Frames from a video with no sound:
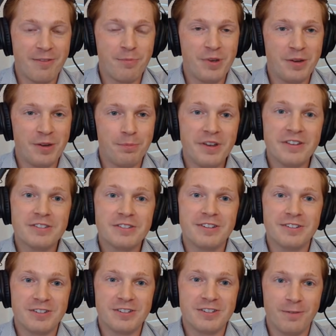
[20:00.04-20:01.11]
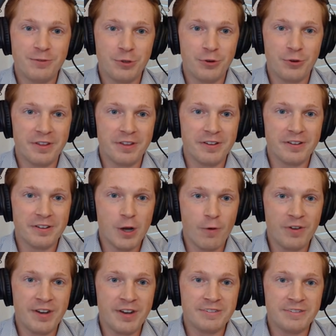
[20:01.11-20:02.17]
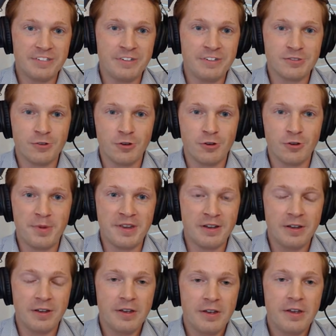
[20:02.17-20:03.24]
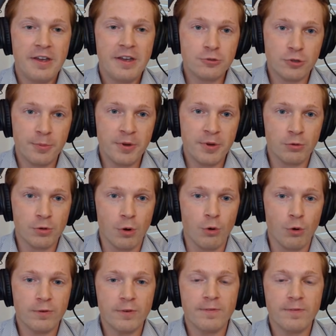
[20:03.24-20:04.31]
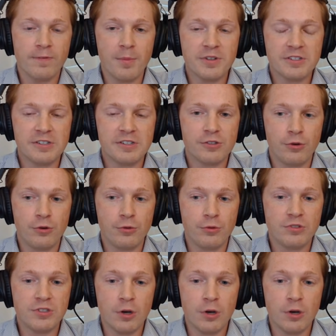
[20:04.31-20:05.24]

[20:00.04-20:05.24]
that have been missed and stuff during the COVID nineteen is going to be a instrumental role for pharmacy soon.